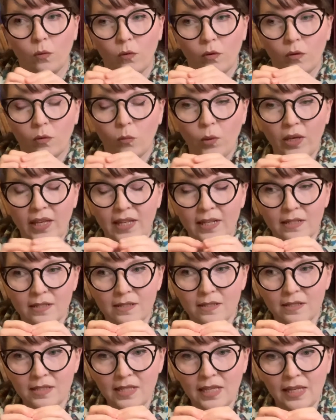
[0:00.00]
we can
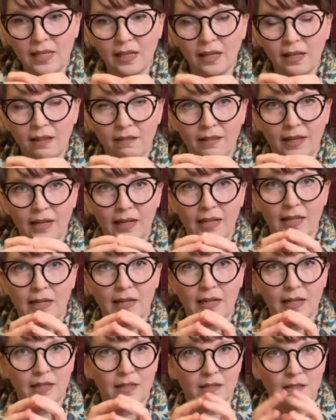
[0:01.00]
see that
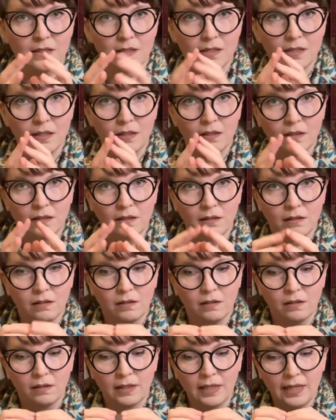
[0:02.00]

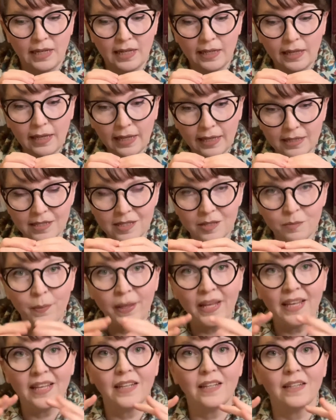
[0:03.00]
it
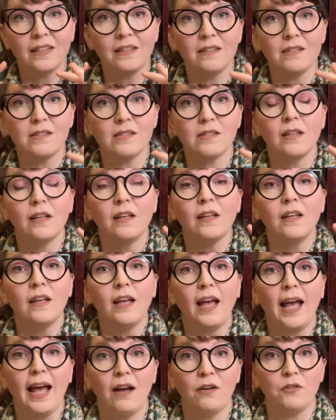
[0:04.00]
expands
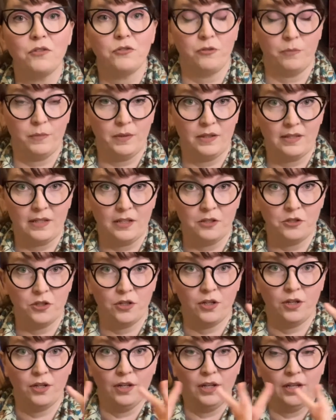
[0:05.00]
out from the
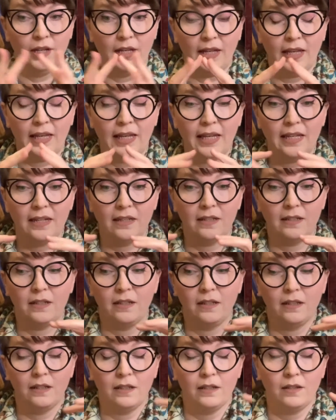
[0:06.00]
center in
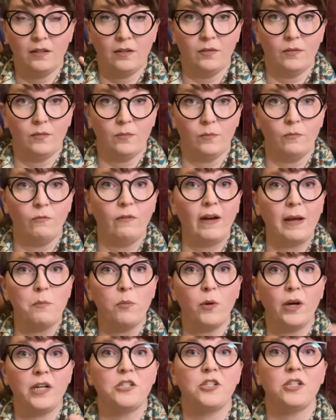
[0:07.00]

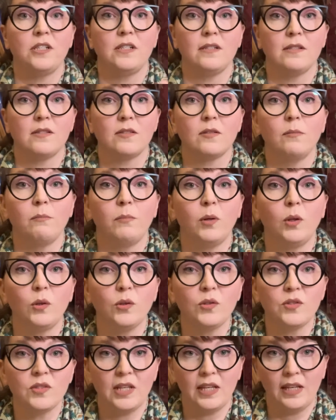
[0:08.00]
vibrations,
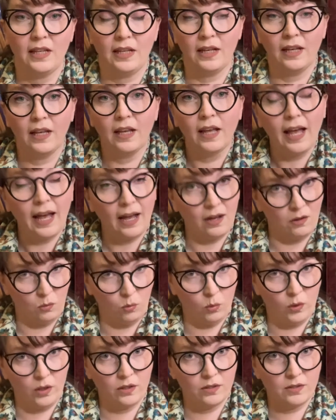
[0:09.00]
pulsing
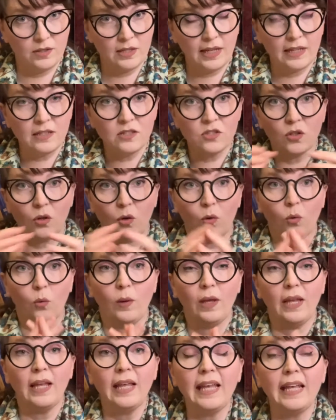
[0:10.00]
outwards. And so
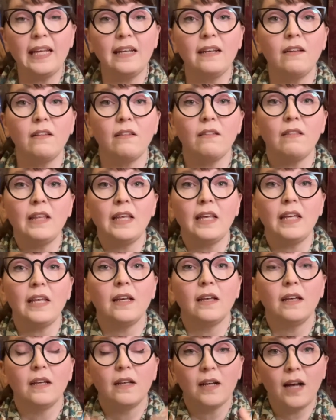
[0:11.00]
in the
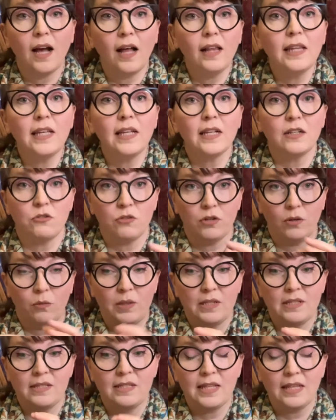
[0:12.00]
Kali yantra,
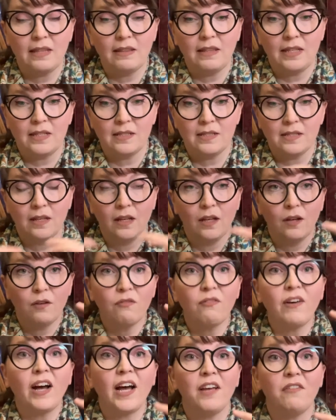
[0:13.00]
we see these
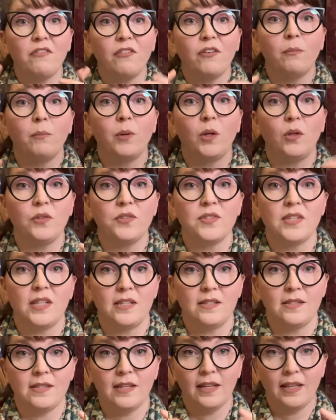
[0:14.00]
5
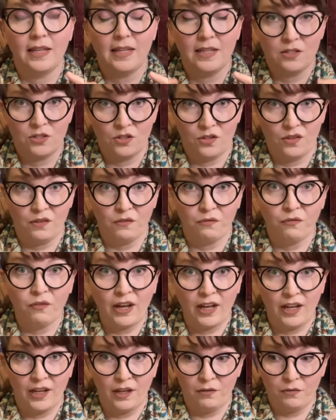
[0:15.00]
pulses into the
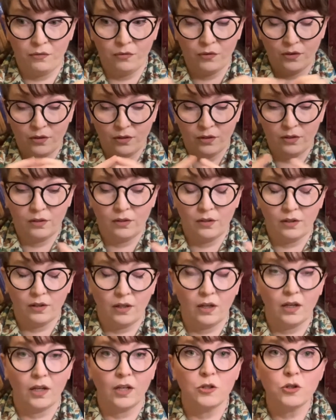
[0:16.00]
5
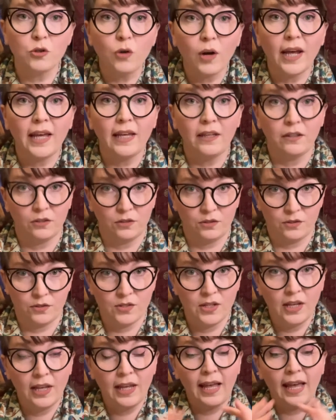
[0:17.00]
triangles,
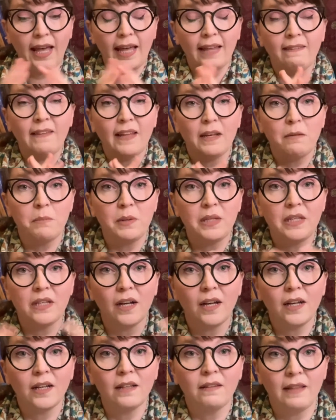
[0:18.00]
and then
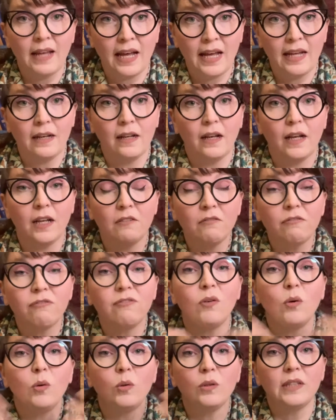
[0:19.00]
beyond that,
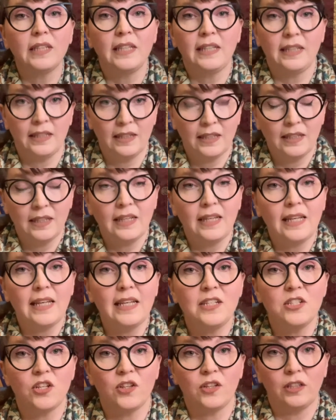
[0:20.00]
unfolding
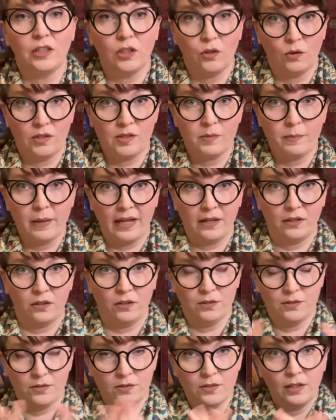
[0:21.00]
into the lotus
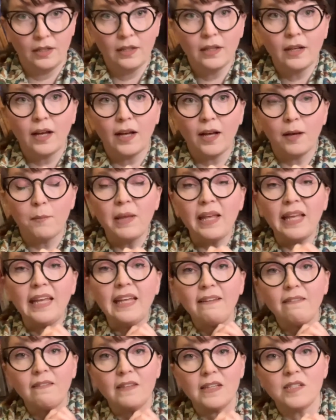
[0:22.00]
petals
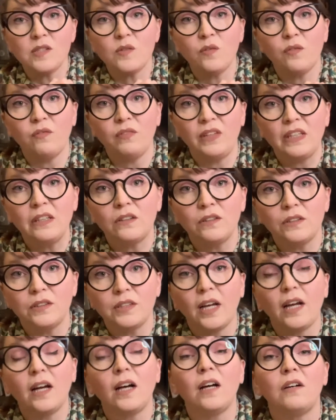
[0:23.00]
in this field
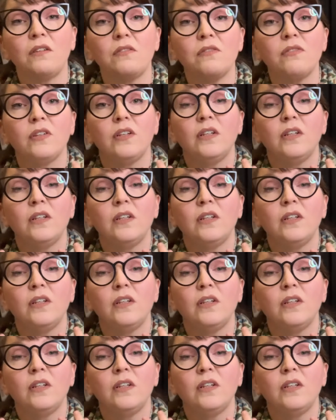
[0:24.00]
of